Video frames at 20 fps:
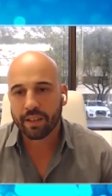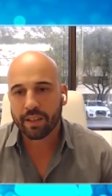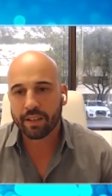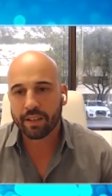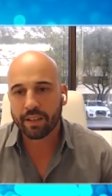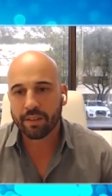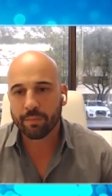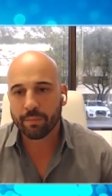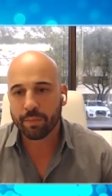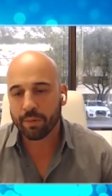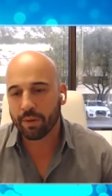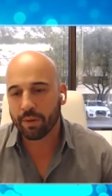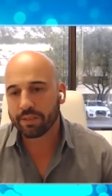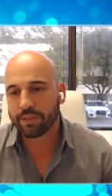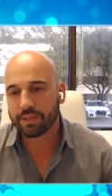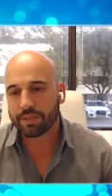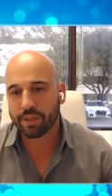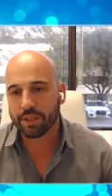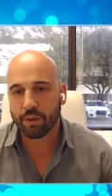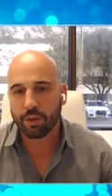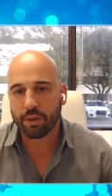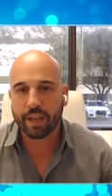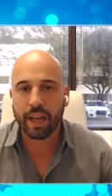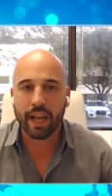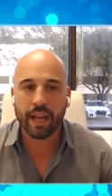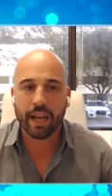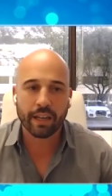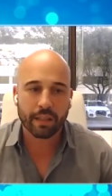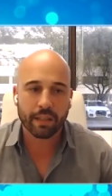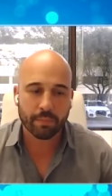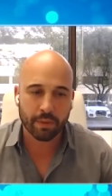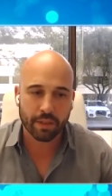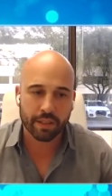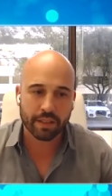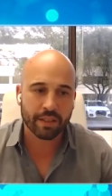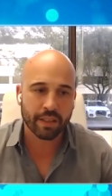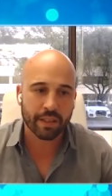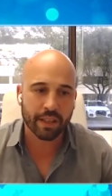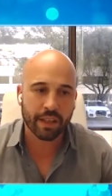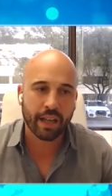eh, people like to say organic, but
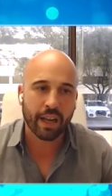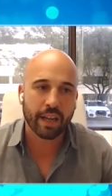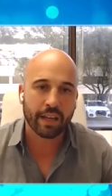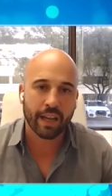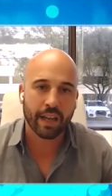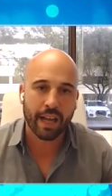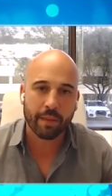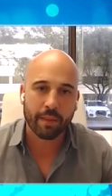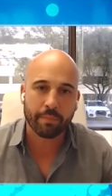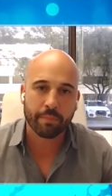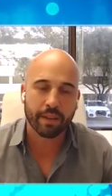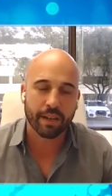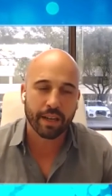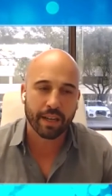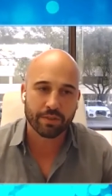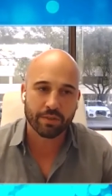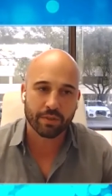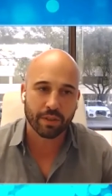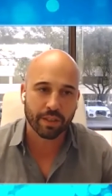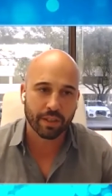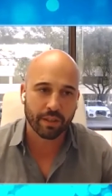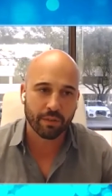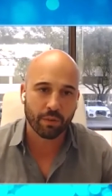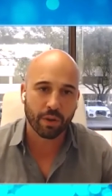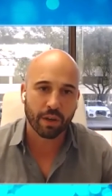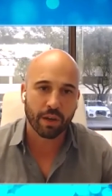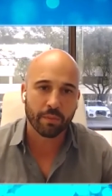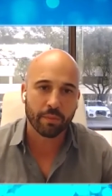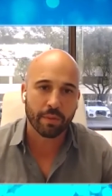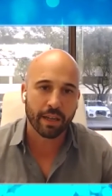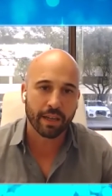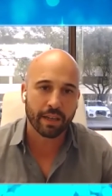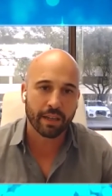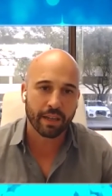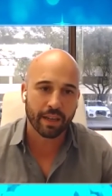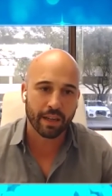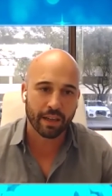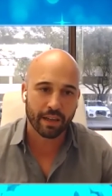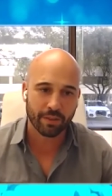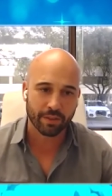it, it kind of happened naturally. And where I'm at
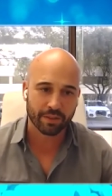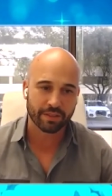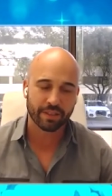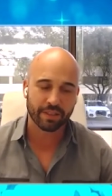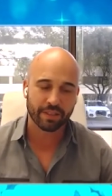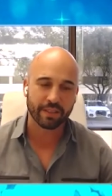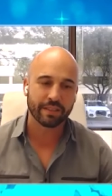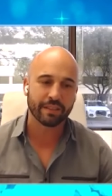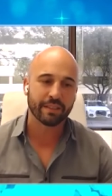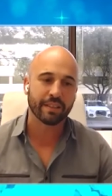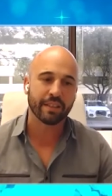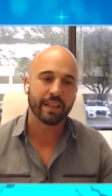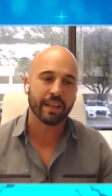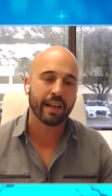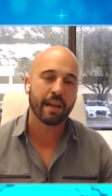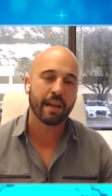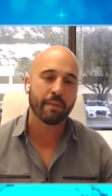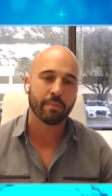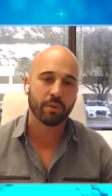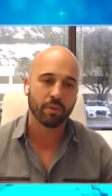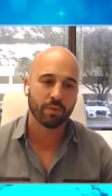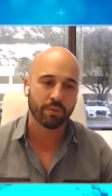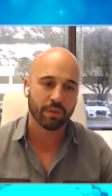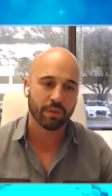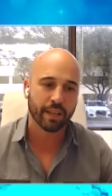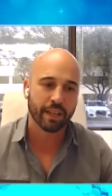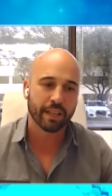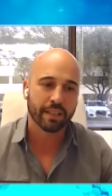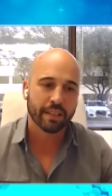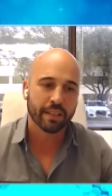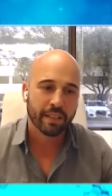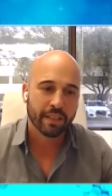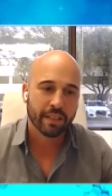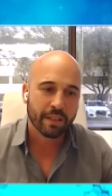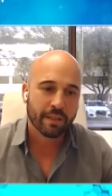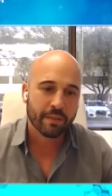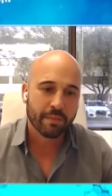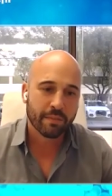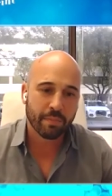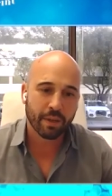now is it didn't happen overnight,
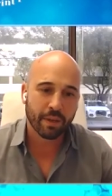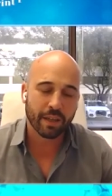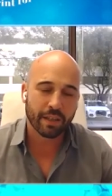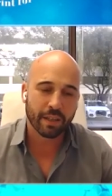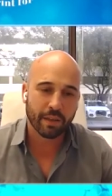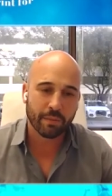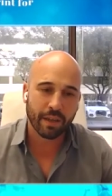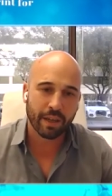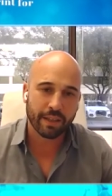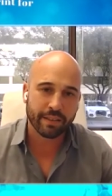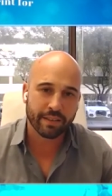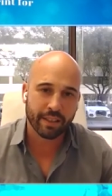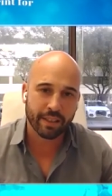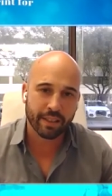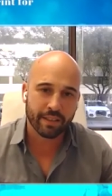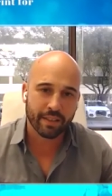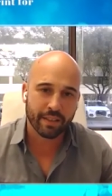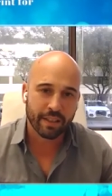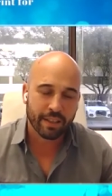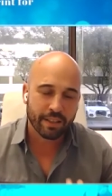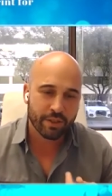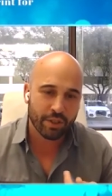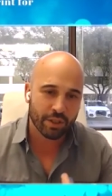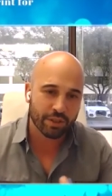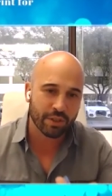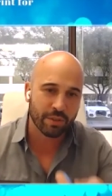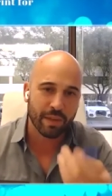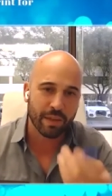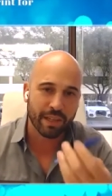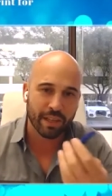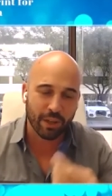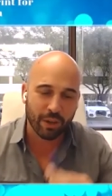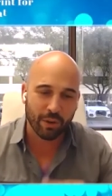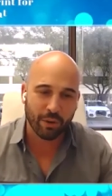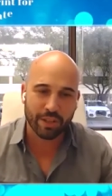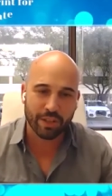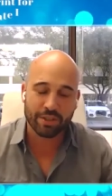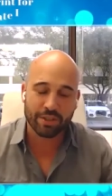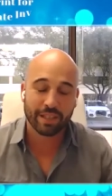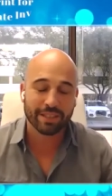but um, I did just to make a
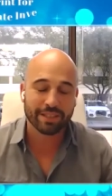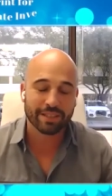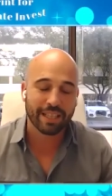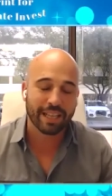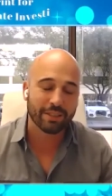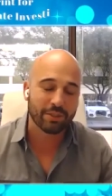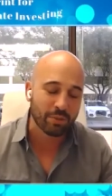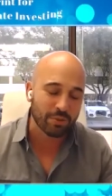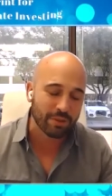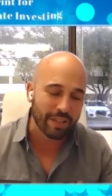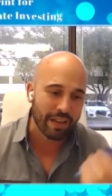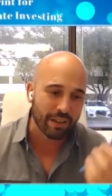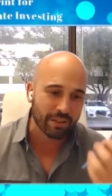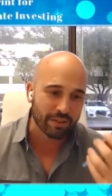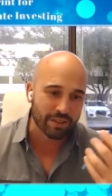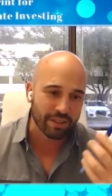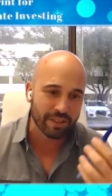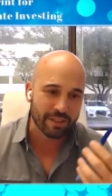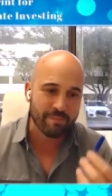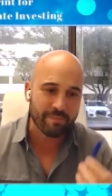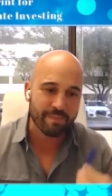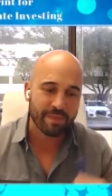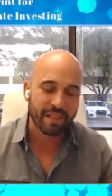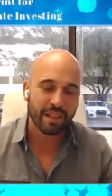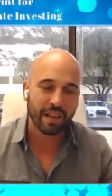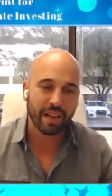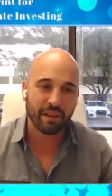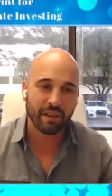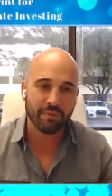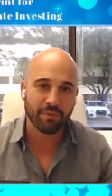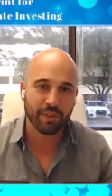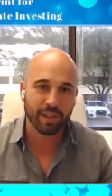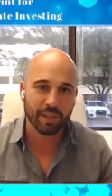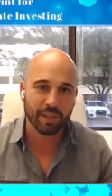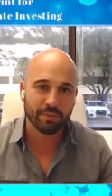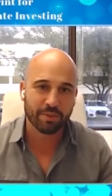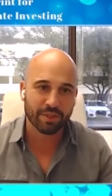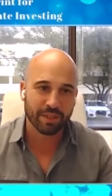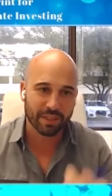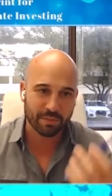correction, it's not 2,000 uh,
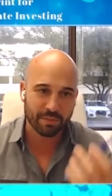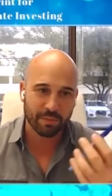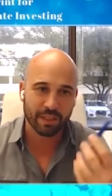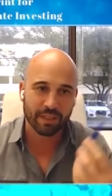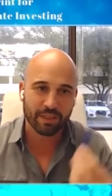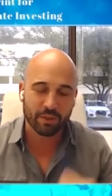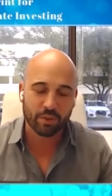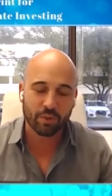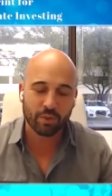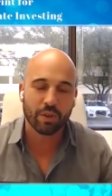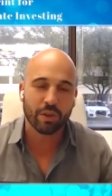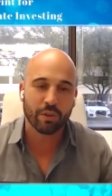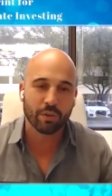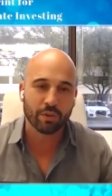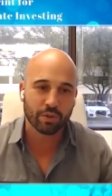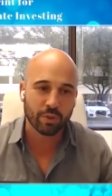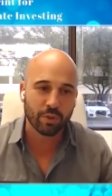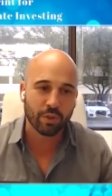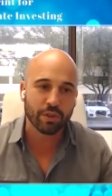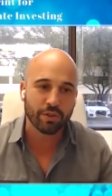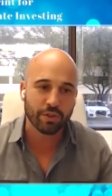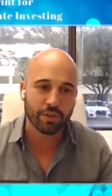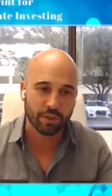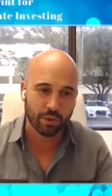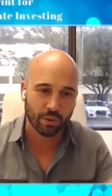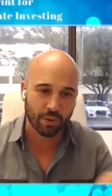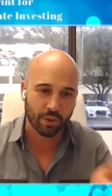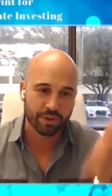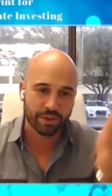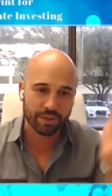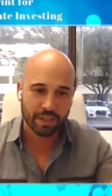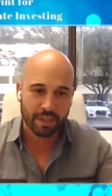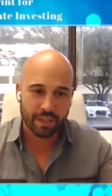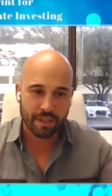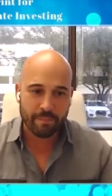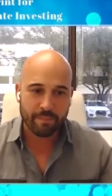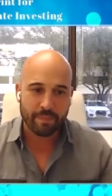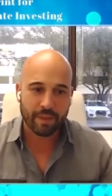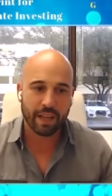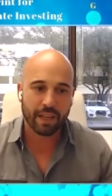flips. It's been two. It was 200 doors.
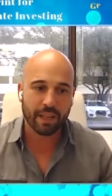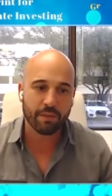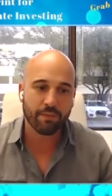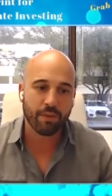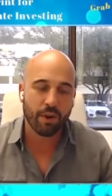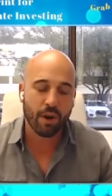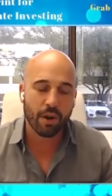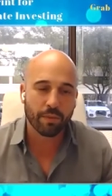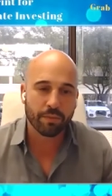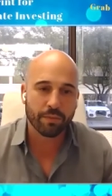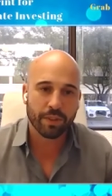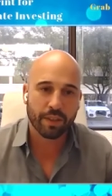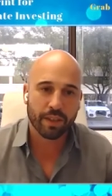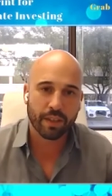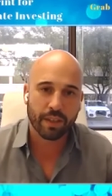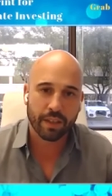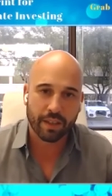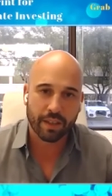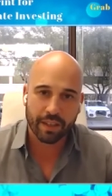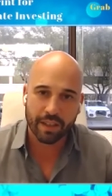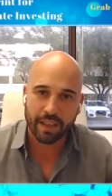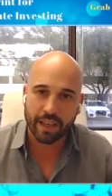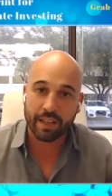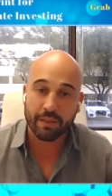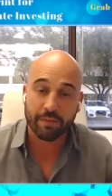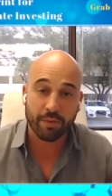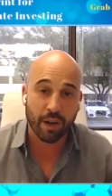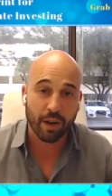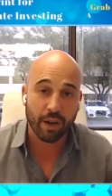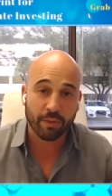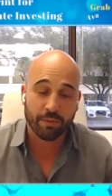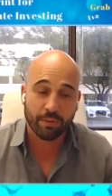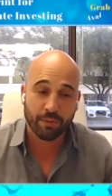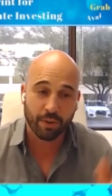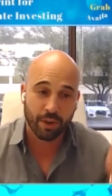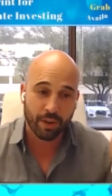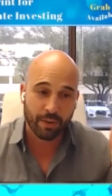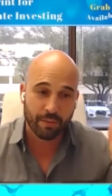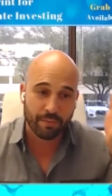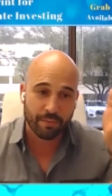I evolved. Uh, I evolved
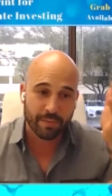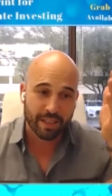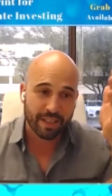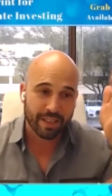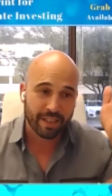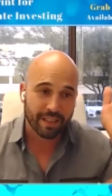from